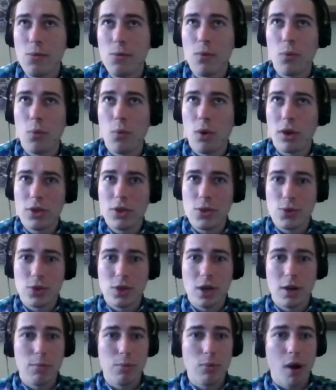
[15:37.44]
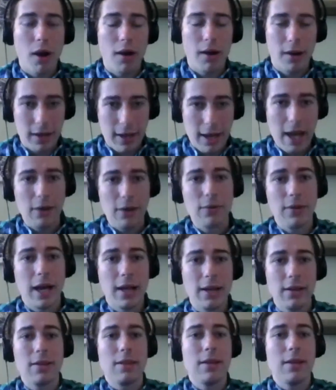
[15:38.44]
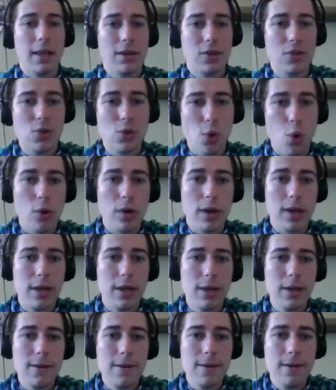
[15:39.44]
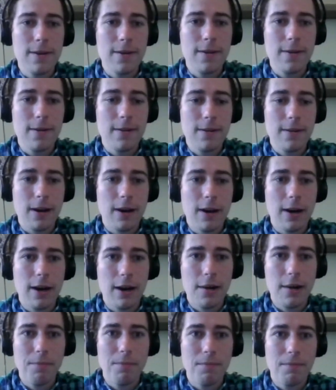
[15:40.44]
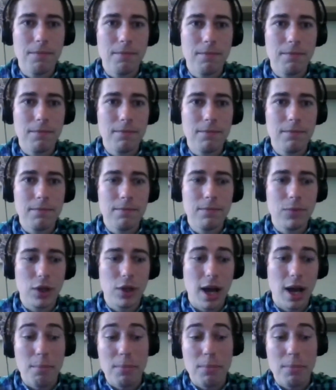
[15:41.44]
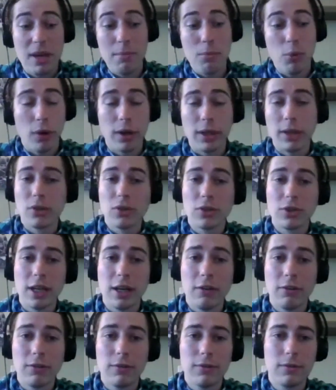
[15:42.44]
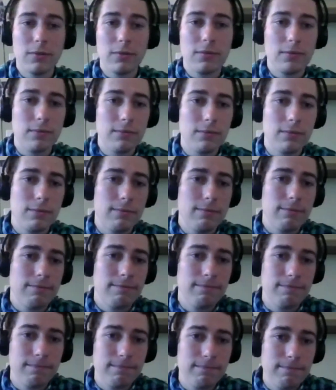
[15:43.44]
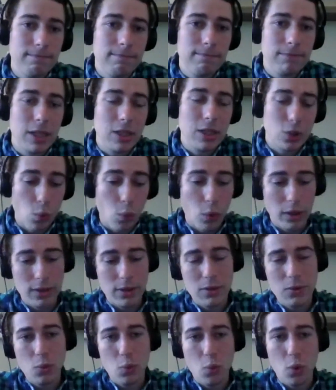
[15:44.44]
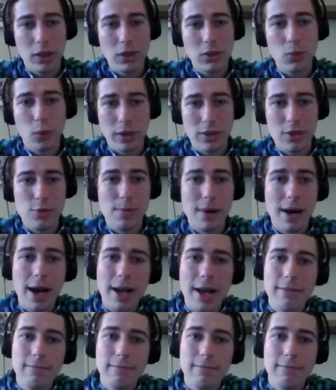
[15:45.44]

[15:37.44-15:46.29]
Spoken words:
Once you start broadening out that story, you're not pinpointing yourself into one spot.